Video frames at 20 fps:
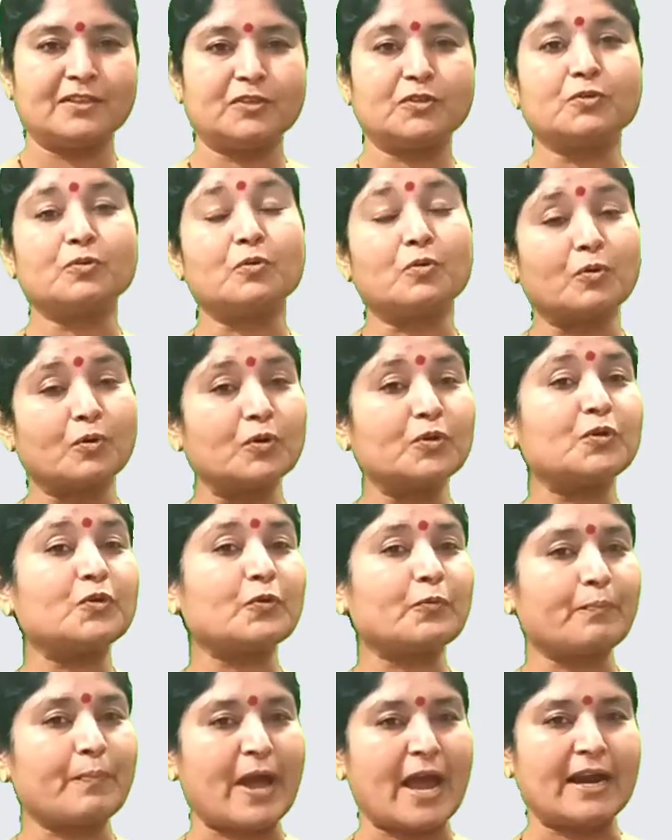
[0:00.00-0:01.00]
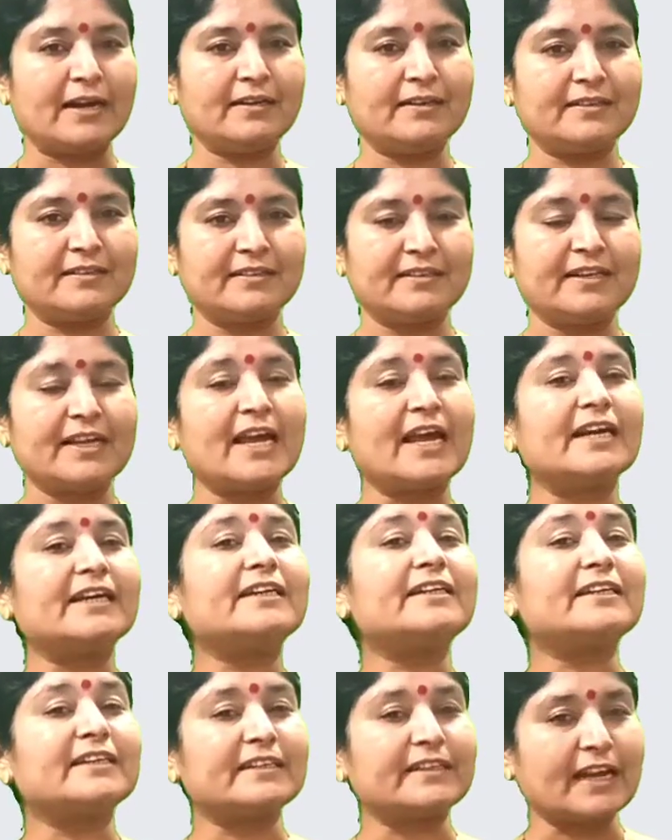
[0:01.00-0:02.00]
to go to bed
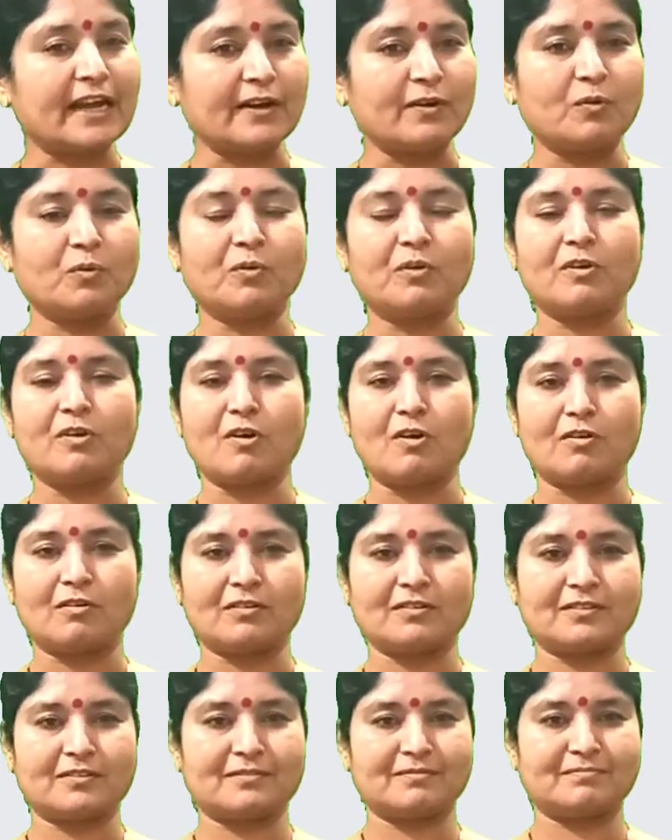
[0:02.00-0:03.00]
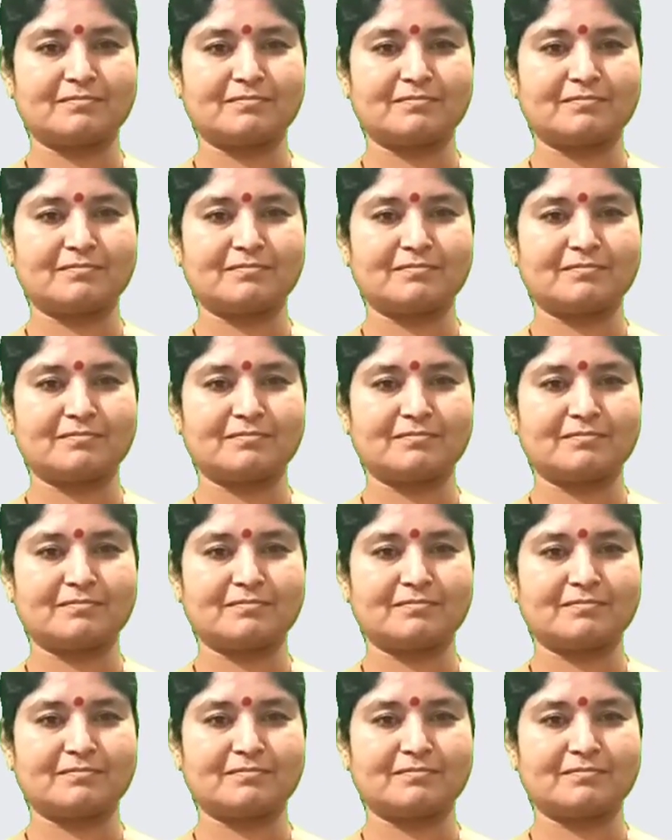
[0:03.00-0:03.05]
at 10 o'clock.